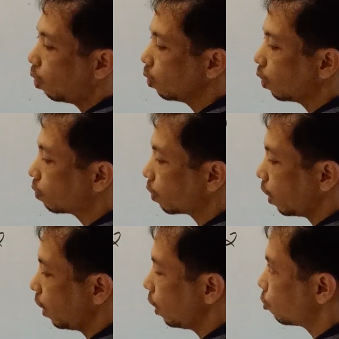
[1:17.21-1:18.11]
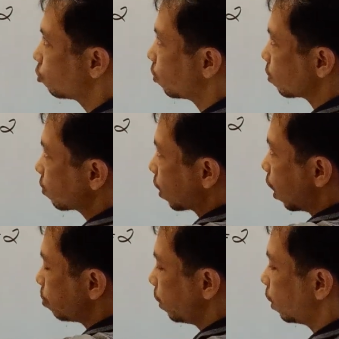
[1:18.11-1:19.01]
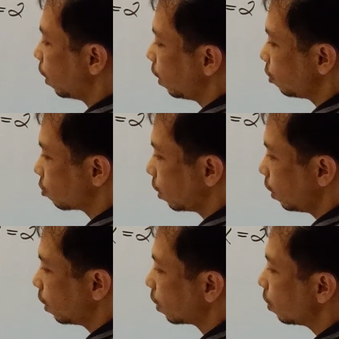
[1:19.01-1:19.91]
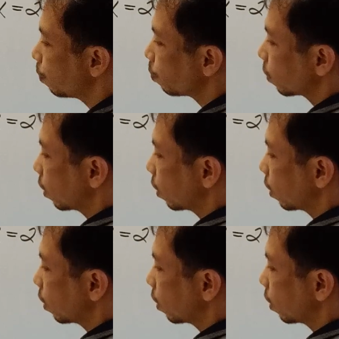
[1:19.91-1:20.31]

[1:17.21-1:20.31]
All over h, just copy the h here